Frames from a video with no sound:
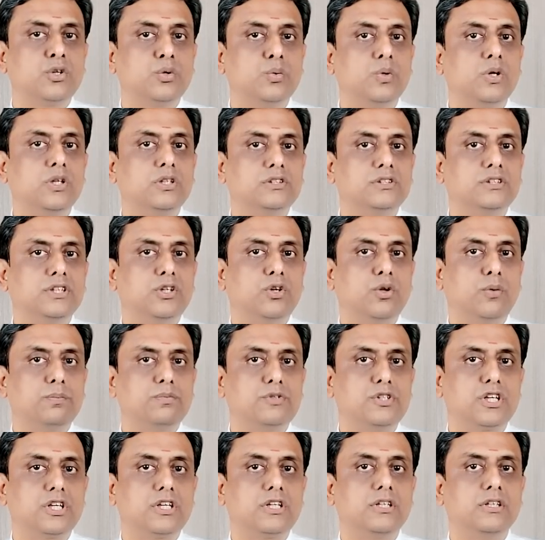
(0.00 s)
towards that
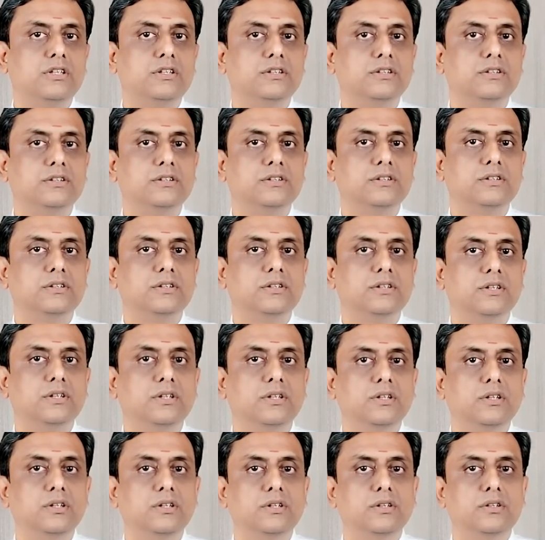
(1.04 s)
object.
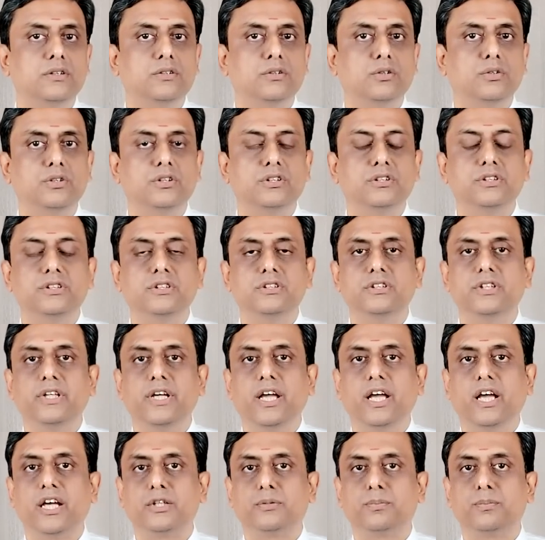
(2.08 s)
So this is
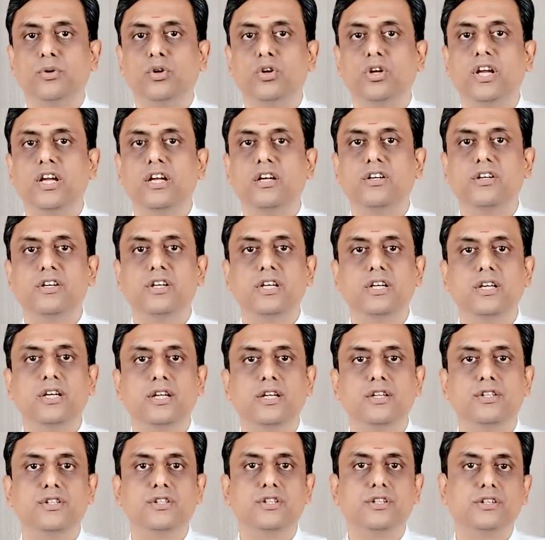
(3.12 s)
the exploratory
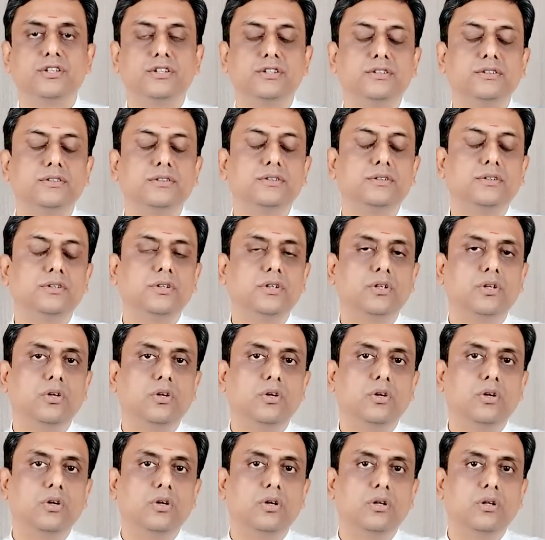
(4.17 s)
nature
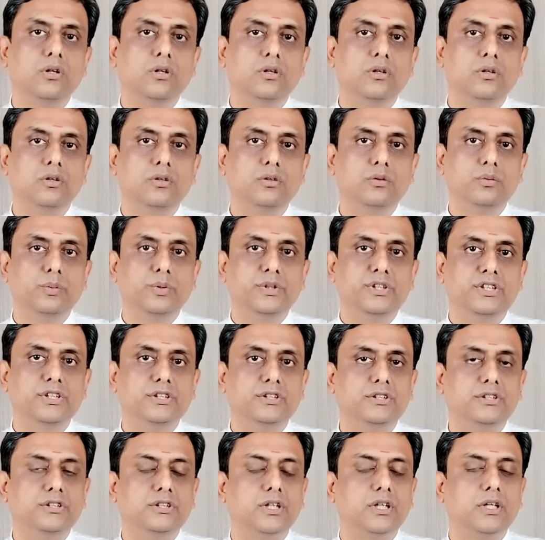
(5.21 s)
which
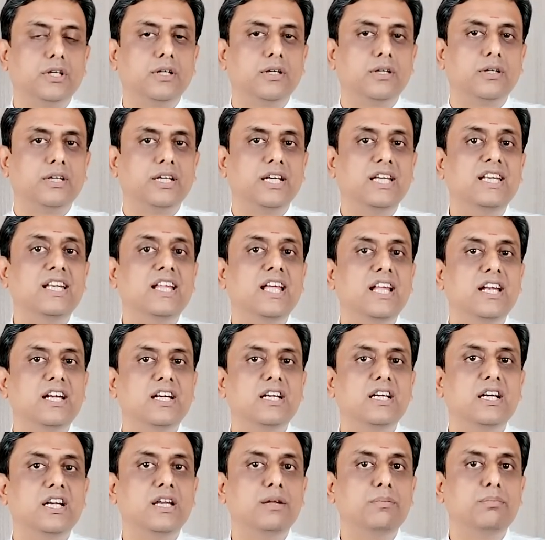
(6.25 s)
is
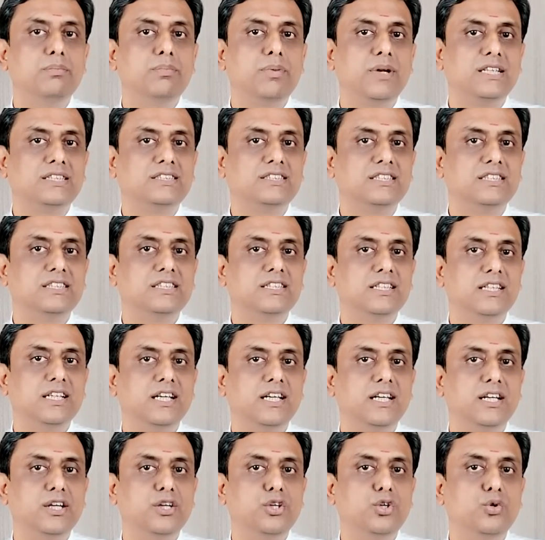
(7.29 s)
inherently present
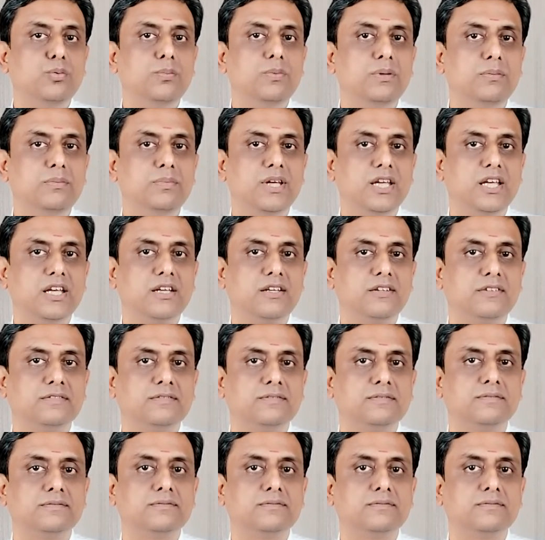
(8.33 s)
in a human being.